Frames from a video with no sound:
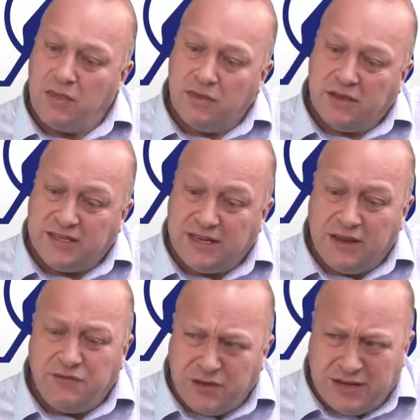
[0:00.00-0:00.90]
The
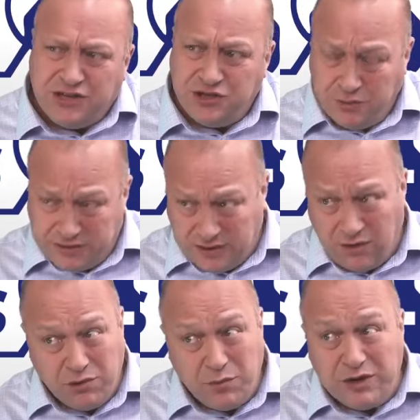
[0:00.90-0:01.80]
significant issue is, though,
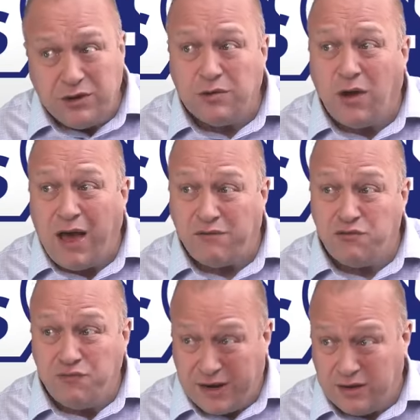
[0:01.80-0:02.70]
that we do not have a
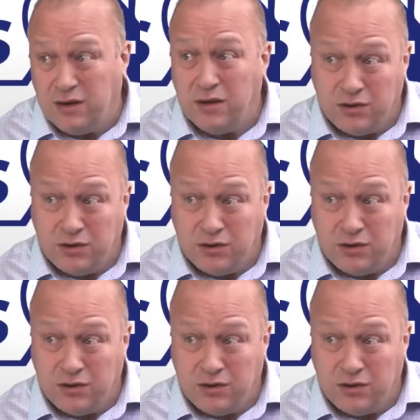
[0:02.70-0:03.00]
written,